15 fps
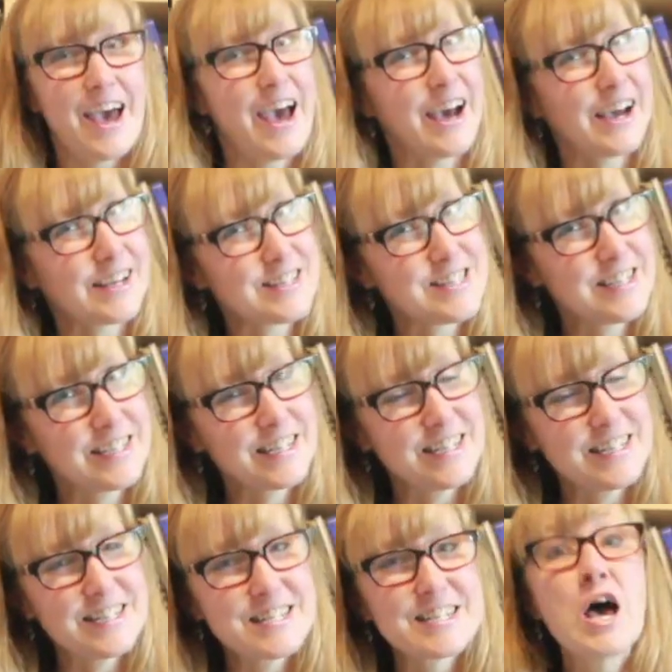
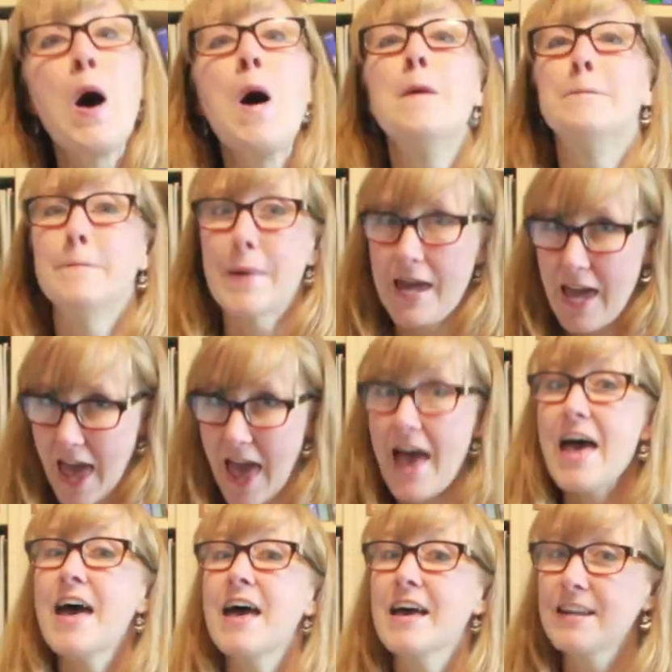Excellent. My
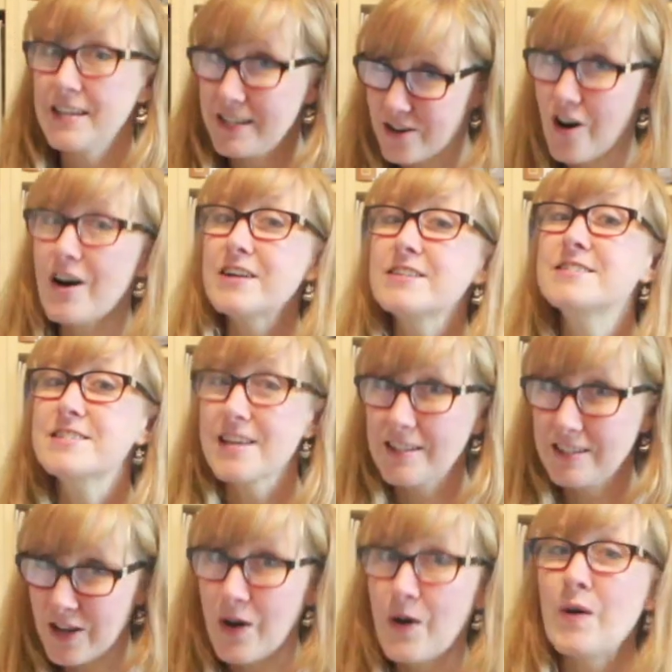head it nods
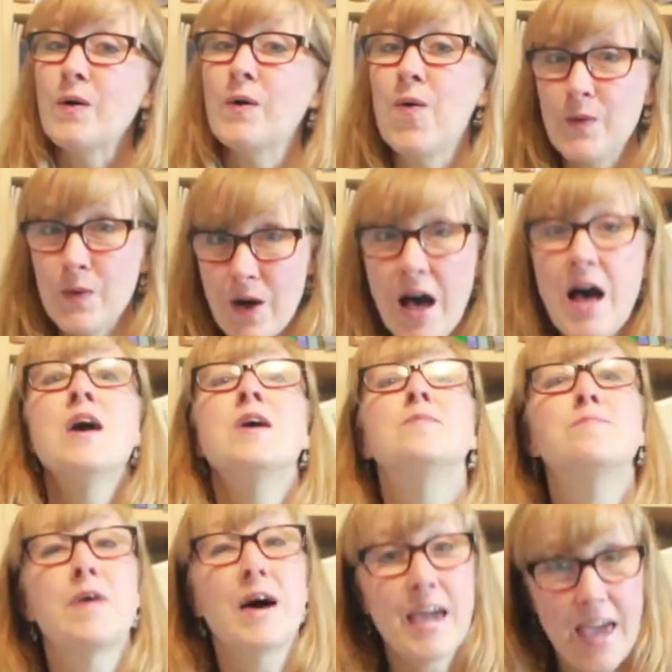hello.
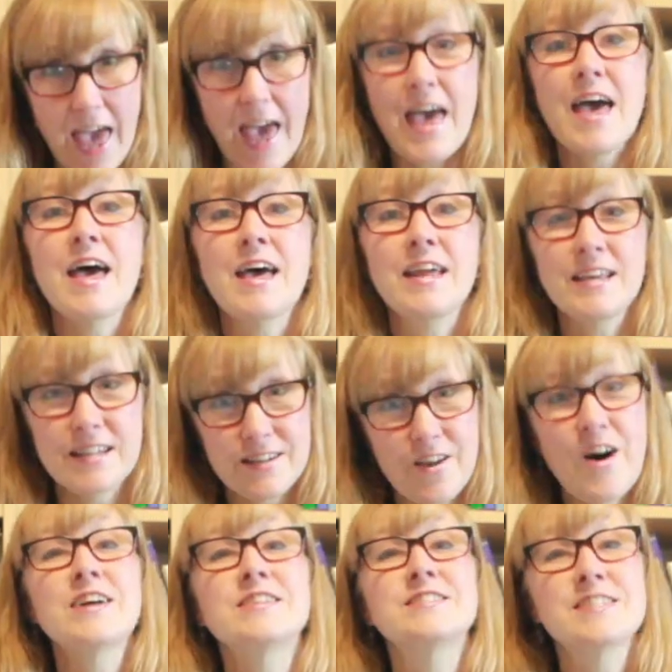My head it
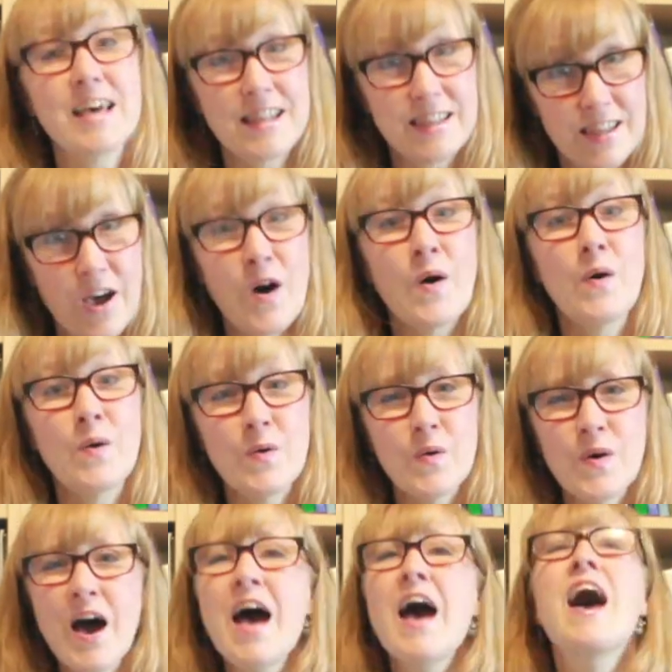nods hello.
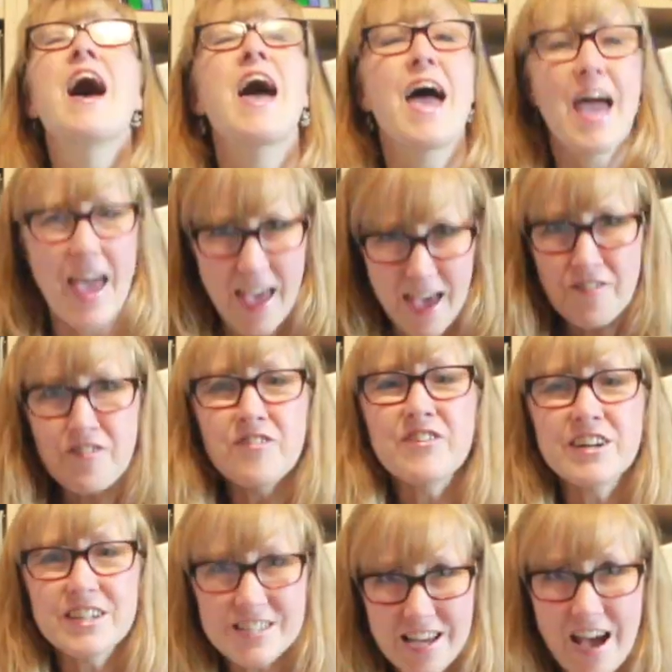
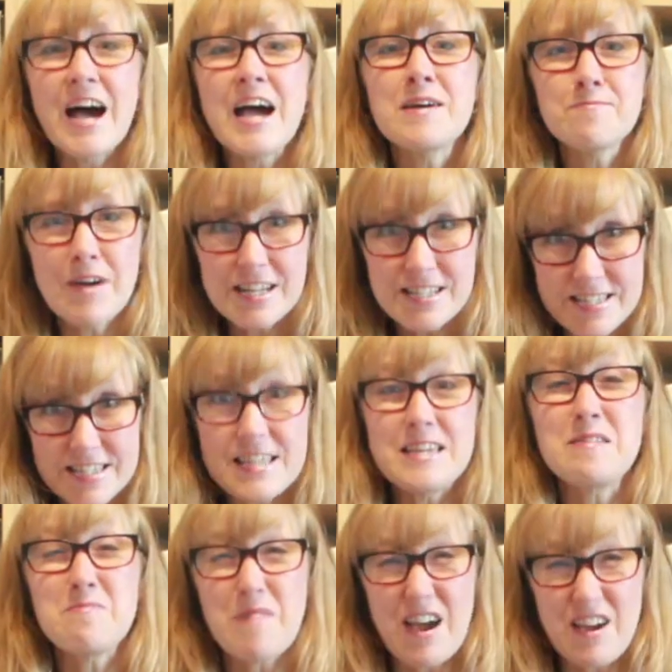Every time I
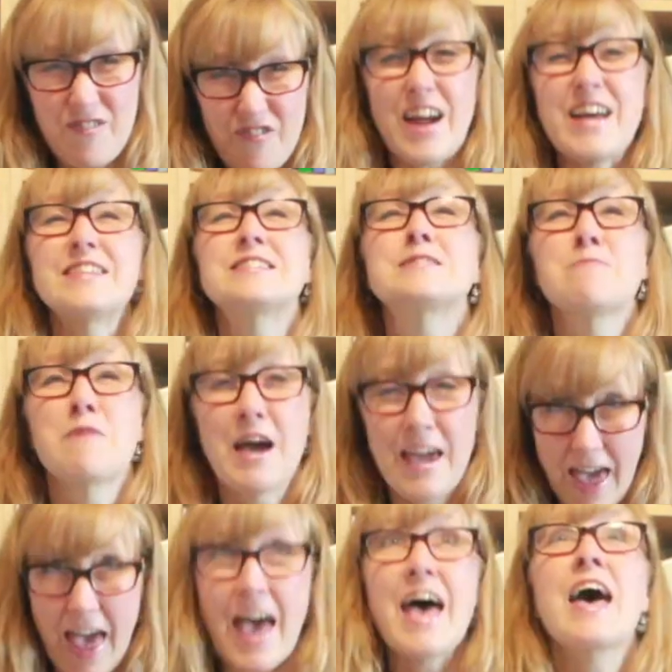see my friends, my
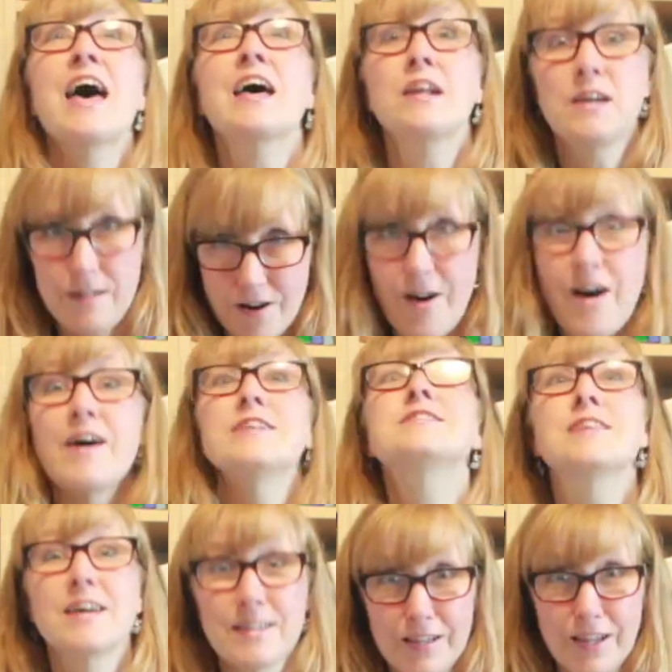head, it nods
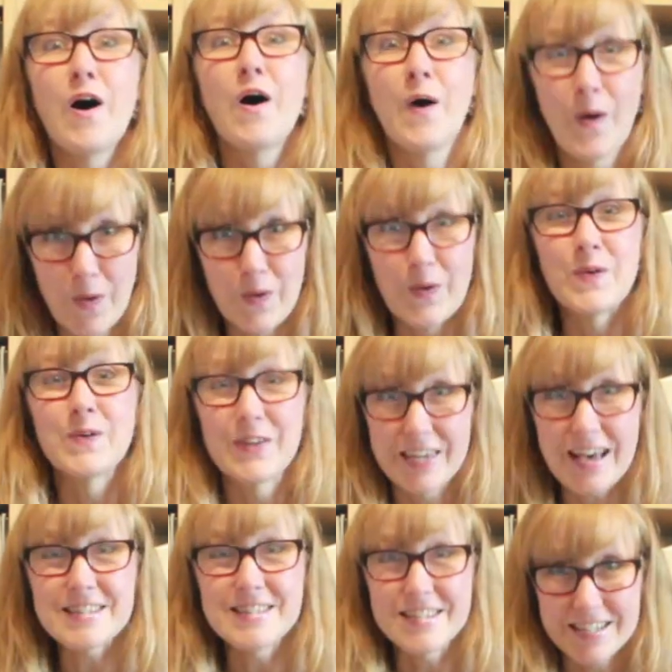hello.
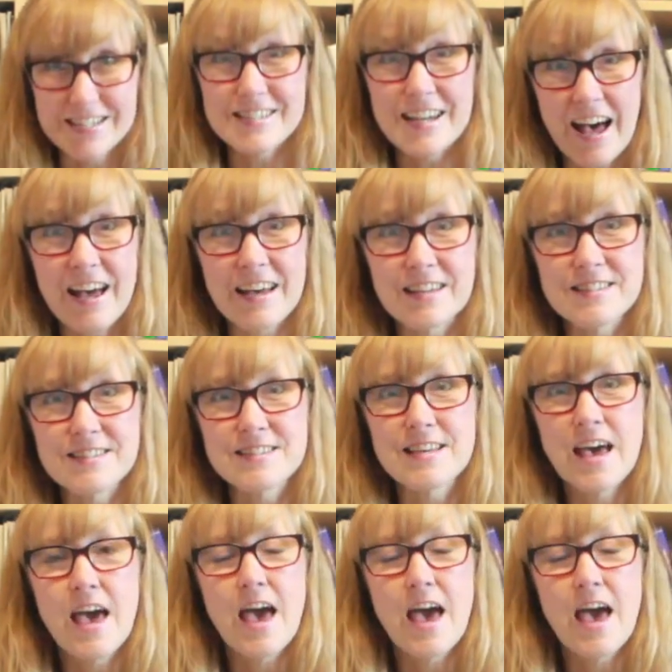Yes, it does.